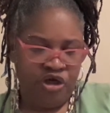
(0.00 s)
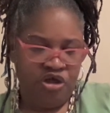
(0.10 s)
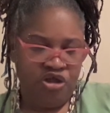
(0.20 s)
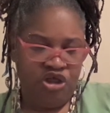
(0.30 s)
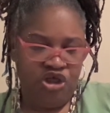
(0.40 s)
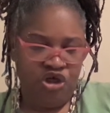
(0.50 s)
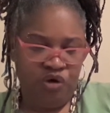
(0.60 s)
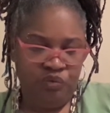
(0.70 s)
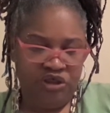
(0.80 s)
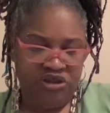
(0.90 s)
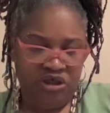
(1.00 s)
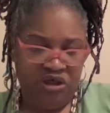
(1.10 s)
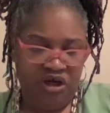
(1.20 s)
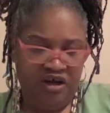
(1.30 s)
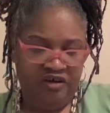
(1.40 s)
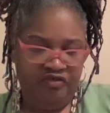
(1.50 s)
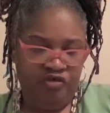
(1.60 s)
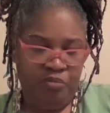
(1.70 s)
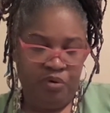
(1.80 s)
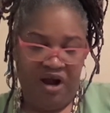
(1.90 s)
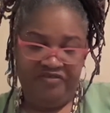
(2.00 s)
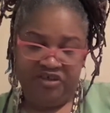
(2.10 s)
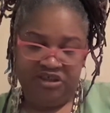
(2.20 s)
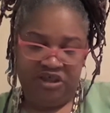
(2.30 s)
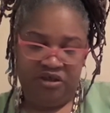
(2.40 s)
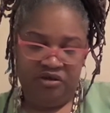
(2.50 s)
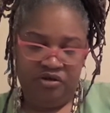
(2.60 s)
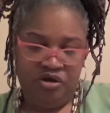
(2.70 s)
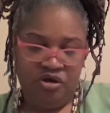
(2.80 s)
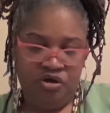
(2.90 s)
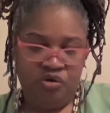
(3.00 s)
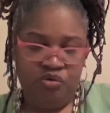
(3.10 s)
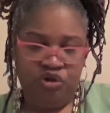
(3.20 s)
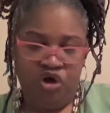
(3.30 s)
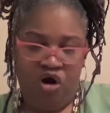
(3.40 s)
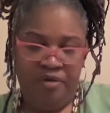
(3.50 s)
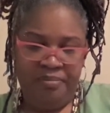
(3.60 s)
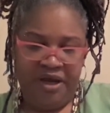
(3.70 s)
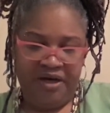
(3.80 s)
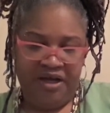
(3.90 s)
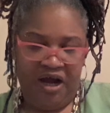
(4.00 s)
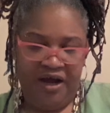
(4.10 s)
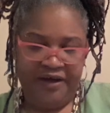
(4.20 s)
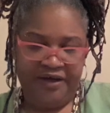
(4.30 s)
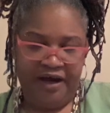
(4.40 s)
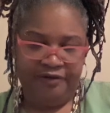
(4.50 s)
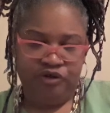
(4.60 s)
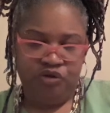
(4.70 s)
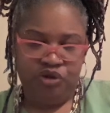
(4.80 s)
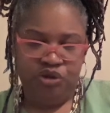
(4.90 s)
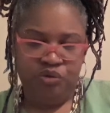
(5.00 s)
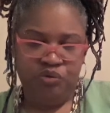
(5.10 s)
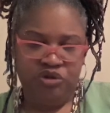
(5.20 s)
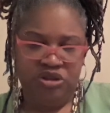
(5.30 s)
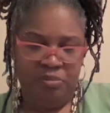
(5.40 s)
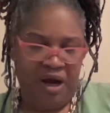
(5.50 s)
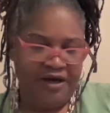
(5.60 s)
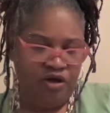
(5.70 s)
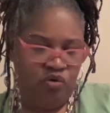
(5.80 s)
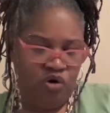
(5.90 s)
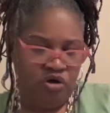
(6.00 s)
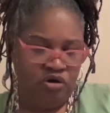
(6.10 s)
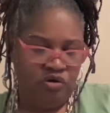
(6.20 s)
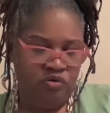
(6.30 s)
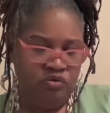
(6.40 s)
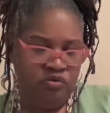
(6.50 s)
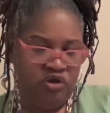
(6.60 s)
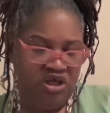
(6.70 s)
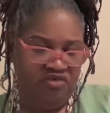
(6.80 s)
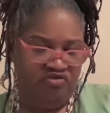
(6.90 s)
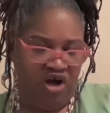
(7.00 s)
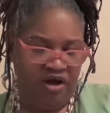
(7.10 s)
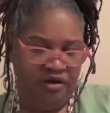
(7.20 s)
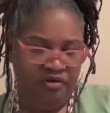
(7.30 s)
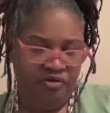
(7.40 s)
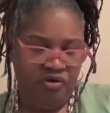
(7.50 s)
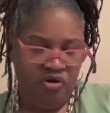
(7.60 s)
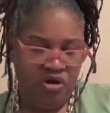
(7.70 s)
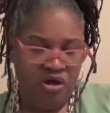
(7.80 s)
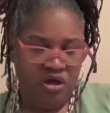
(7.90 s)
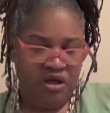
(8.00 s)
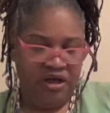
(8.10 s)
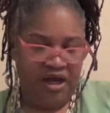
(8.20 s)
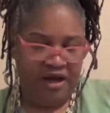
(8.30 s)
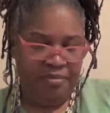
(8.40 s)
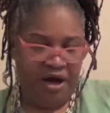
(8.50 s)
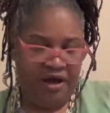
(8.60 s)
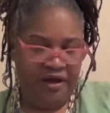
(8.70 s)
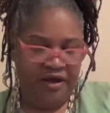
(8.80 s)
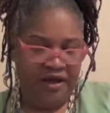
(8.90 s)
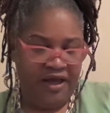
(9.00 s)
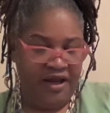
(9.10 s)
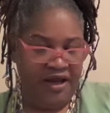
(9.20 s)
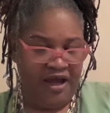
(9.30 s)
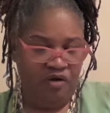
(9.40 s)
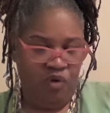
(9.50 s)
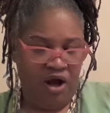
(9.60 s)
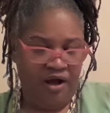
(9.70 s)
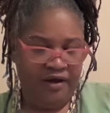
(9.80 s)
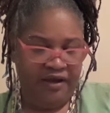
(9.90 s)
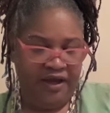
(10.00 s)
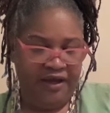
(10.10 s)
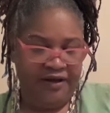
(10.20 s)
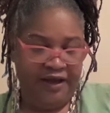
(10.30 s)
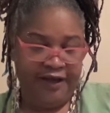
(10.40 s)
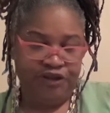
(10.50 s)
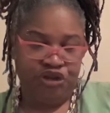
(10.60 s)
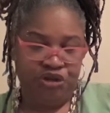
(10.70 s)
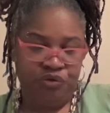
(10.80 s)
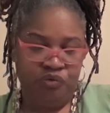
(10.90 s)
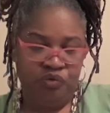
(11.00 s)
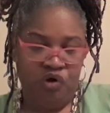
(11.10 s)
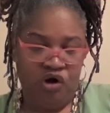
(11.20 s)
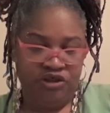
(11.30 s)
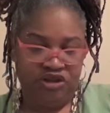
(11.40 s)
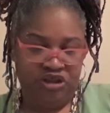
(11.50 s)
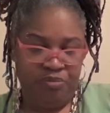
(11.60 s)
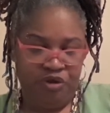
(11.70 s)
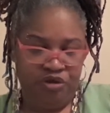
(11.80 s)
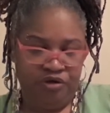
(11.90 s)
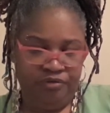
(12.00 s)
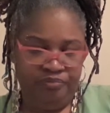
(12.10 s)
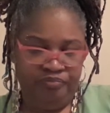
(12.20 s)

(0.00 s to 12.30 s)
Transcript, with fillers: the Orisha of prophecy, who taught mankind how to use the mighty oracle Ifa. Legba, Elegua, and Eshu are similar,